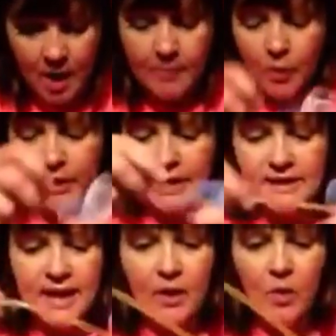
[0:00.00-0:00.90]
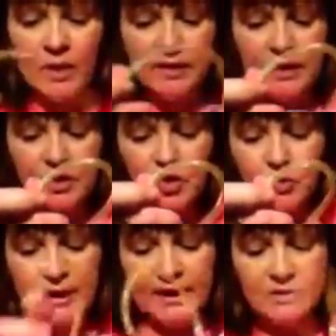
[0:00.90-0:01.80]
but we're going to take one of these
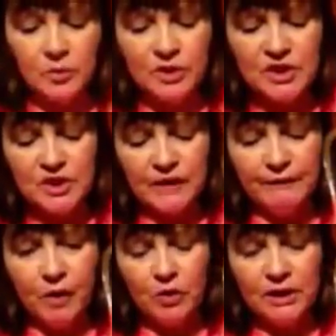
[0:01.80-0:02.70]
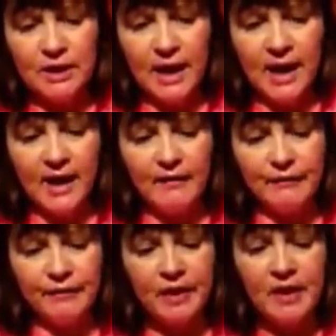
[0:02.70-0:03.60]
tubings and we're just going to fold it in
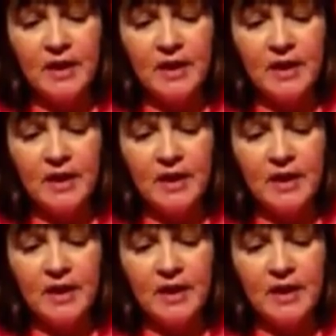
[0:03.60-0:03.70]
half,